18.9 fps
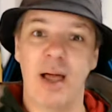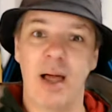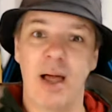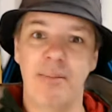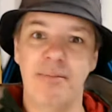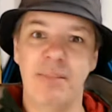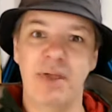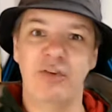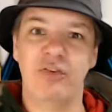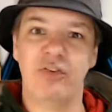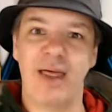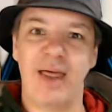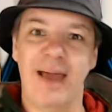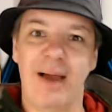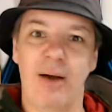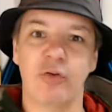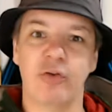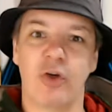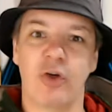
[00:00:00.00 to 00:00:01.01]
missed
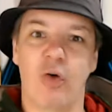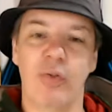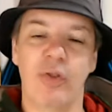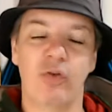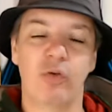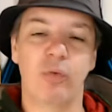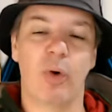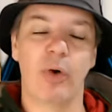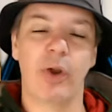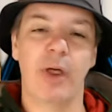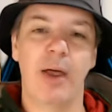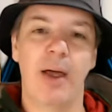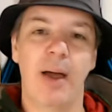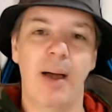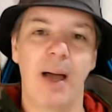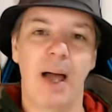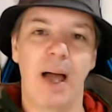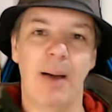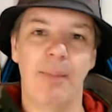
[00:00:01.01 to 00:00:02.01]
out on this one,
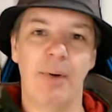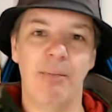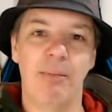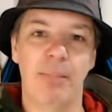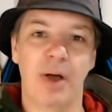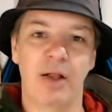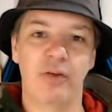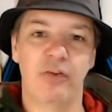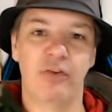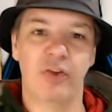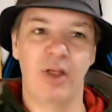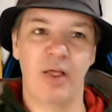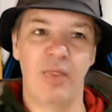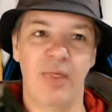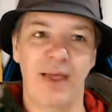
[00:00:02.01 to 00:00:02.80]
but